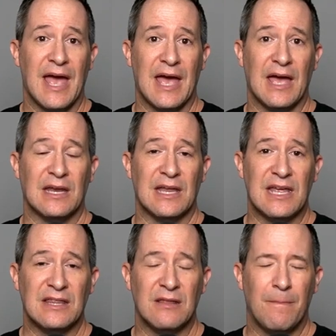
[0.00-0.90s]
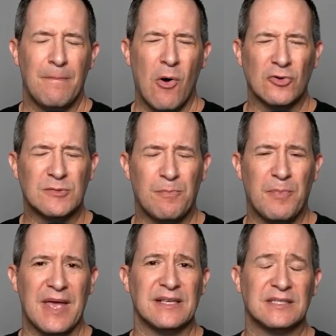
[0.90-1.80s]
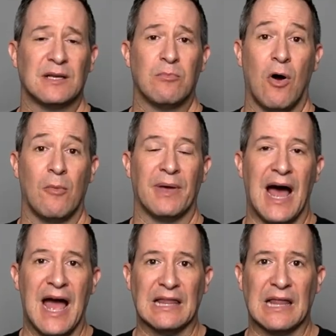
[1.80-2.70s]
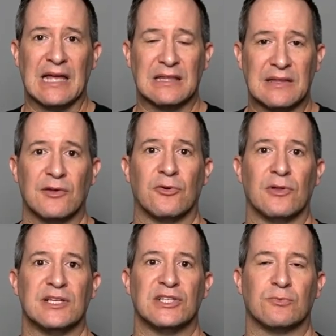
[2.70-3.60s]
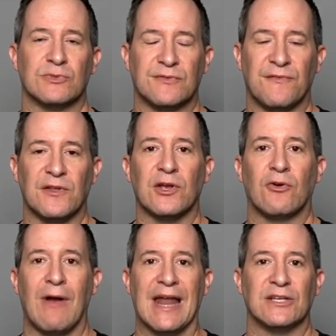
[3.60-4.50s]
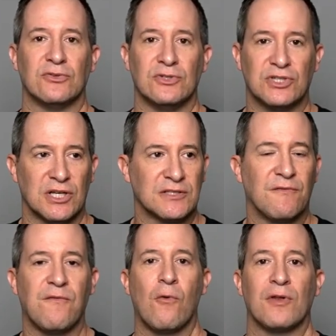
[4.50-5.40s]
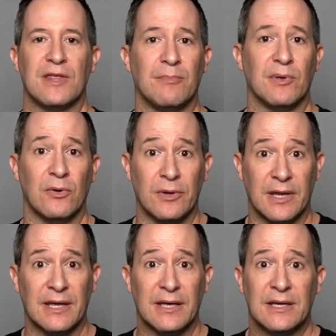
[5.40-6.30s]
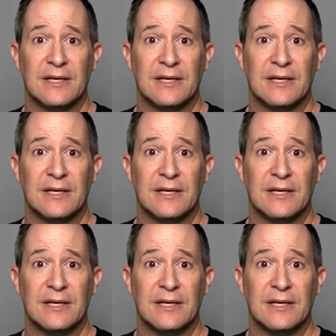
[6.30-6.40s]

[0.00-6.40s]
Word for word: And in the most basic moment, I like literally just was feeling gratitude just for the ability